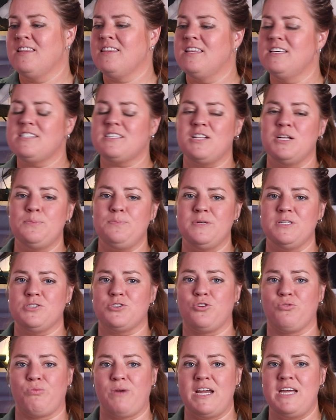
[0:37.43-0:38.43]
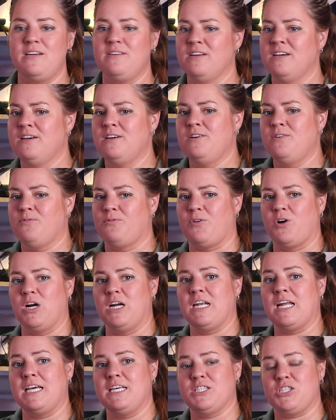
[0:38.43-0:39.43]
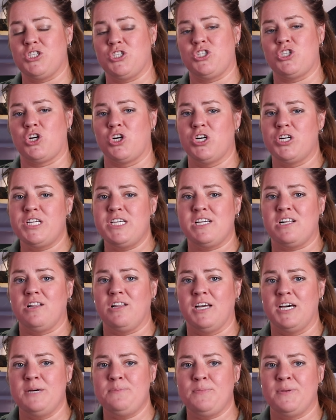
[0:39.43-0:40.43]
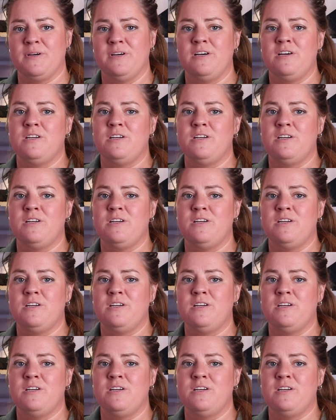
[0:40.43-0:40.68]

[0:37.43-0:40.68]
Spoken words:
This clip is great for a nice sturdy clip